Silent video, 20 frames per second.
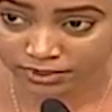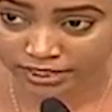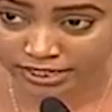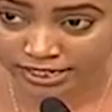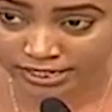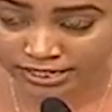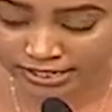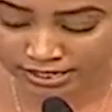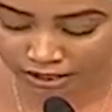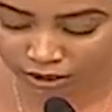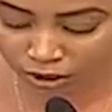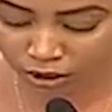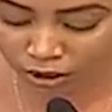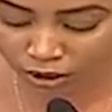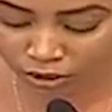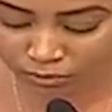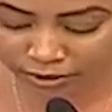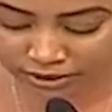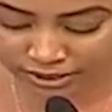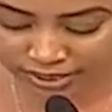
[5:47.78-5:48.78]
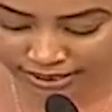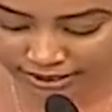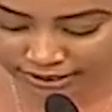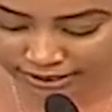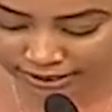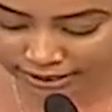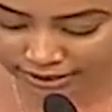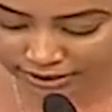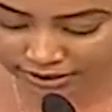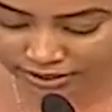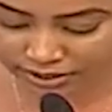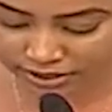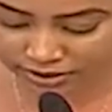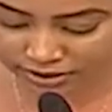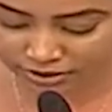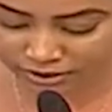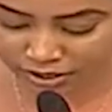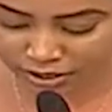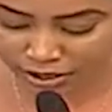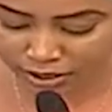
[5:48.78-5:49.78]
It is a global syndicate.
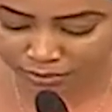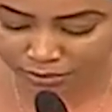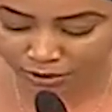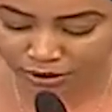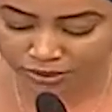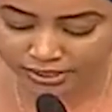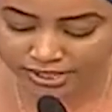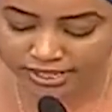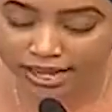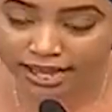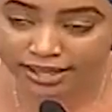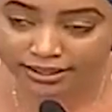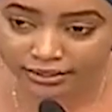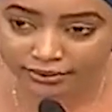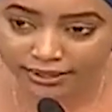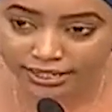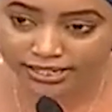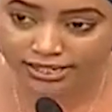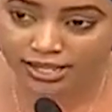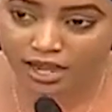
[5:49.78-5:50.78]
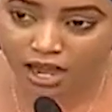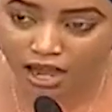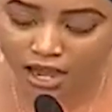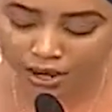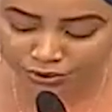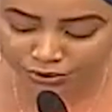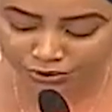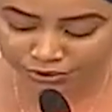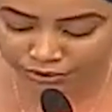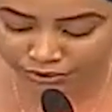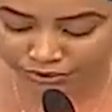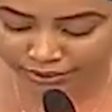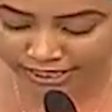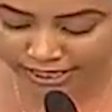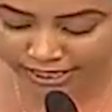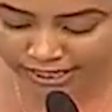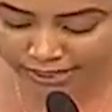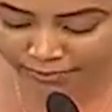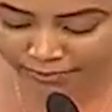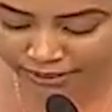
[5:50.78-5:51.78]
Because otherwise, how do you
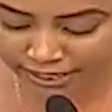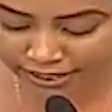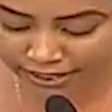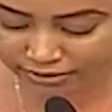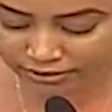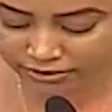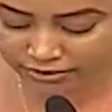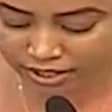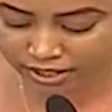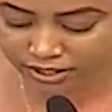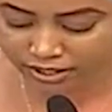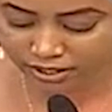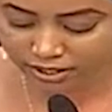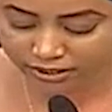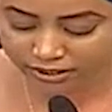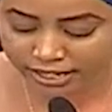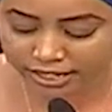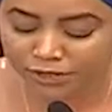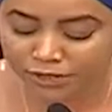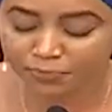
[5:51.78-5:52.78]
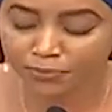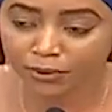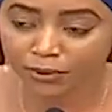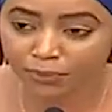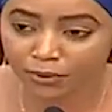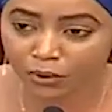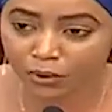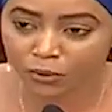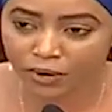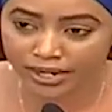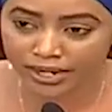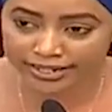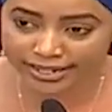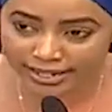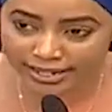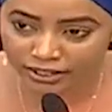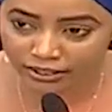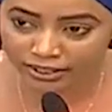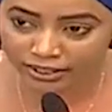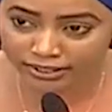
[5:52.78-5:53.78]
explain that people who are
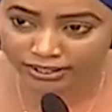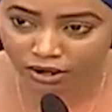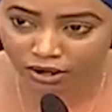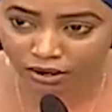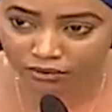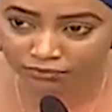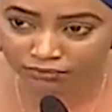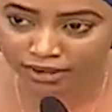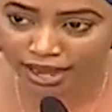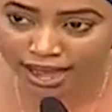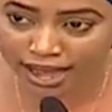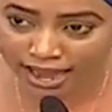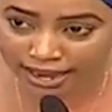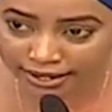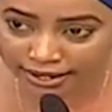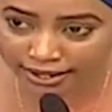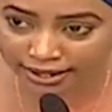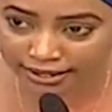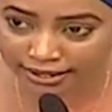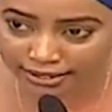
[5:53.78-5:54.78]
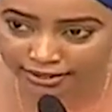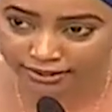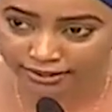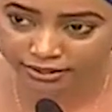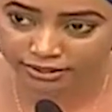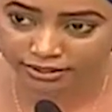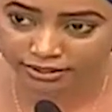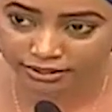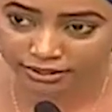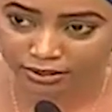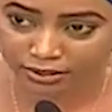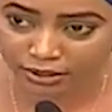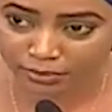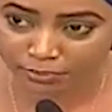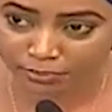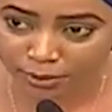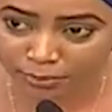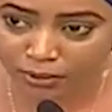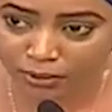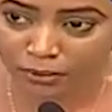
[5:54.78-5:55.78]
dying of hunger,
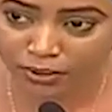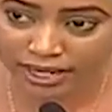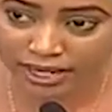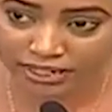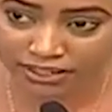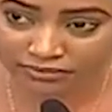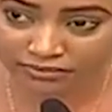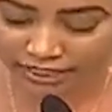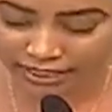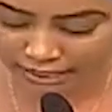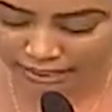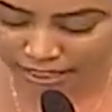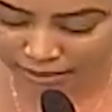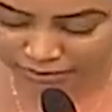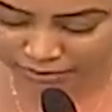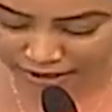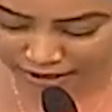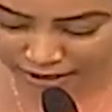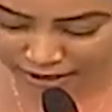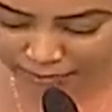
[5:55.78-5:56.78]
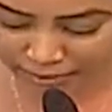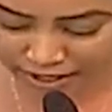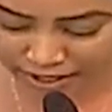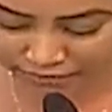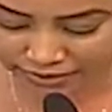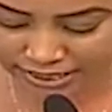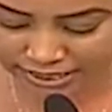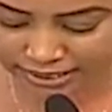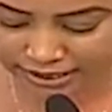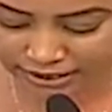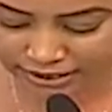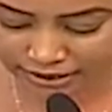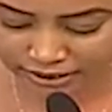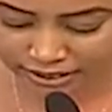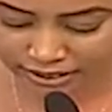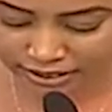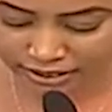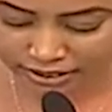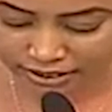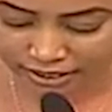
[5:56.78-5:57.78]
people who are living in abject poverty,
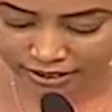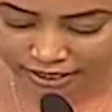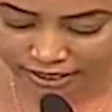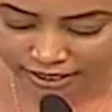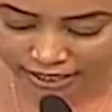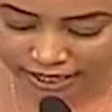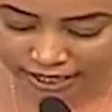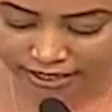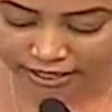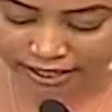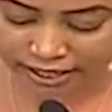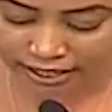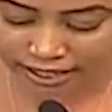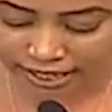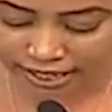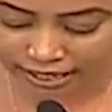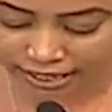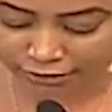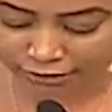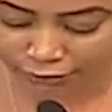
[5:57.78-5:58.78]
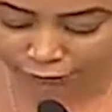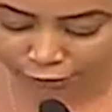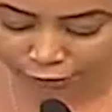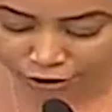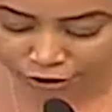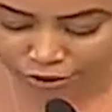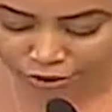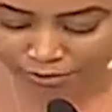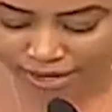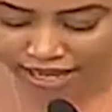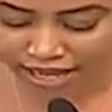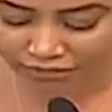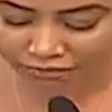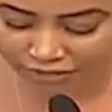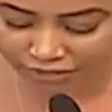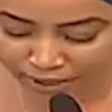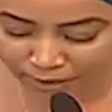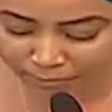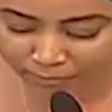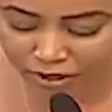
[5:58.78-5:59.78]
can afford to buy
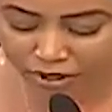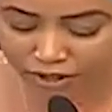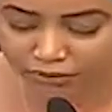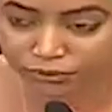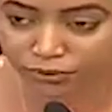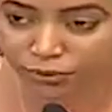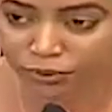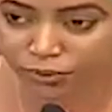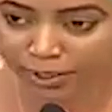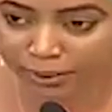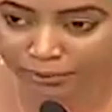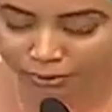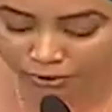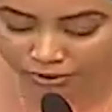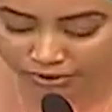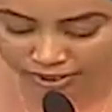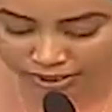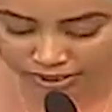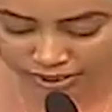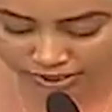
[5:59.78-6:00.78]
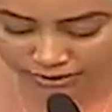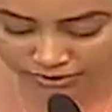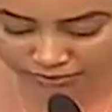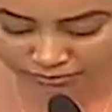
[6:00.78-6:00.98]
very powerful weapons?